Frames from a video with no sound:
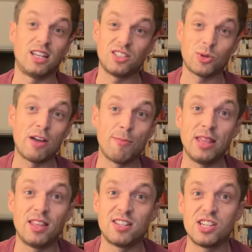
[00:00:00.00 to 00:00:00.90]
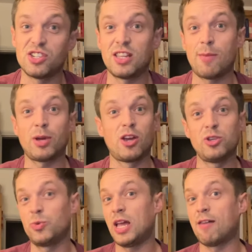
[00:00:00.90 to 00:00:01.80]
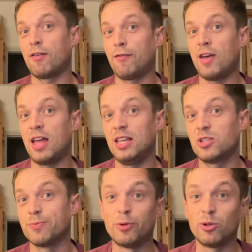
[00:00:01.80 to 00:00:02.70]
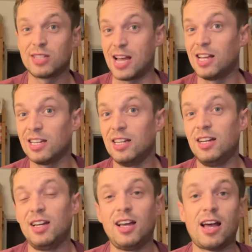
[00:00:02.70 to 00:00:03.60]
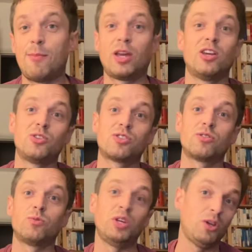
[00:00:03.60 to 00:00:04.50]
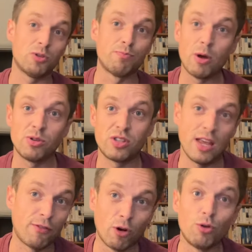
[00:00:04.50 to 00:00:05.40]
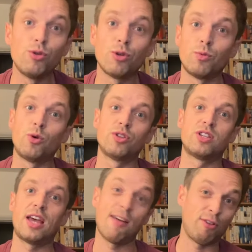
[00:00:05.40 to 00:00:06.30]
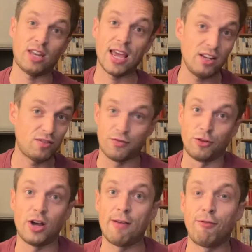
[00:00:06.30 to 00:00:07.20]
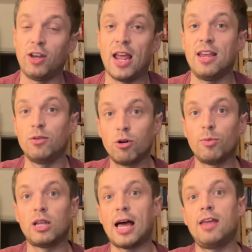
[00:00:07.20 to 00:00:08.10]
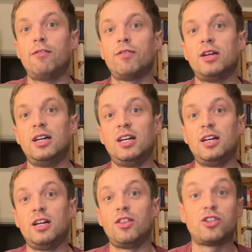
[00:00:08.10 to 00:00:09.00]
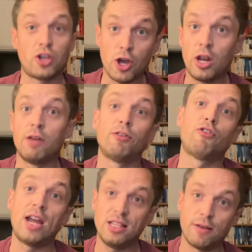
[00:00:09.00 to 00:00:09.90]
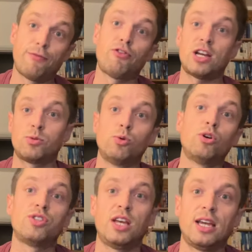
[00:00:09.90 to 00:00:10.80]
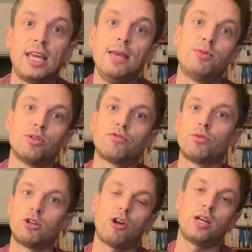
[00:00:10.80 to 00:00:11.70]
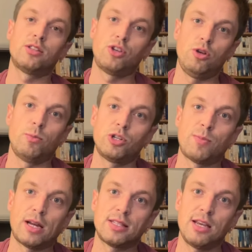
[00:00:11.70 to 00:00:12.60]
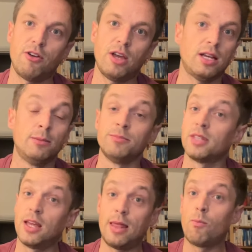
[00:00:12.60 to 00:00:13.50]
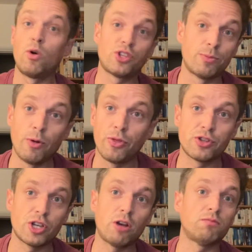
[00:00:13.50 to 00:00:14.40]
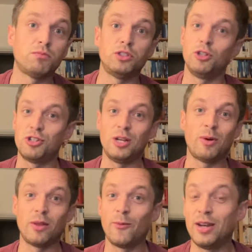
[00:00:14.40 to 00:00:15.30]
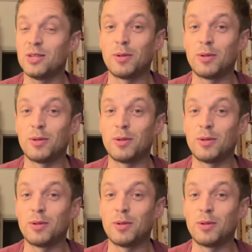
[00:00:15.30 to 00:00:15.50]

So I've made the decision that because we have a fairly small tank and because we use most, if not all, the water every day for everyday normal life, the turnover rate of fresh water keeps us from growing too much bacteria. And then once a month or so, usually when the wind is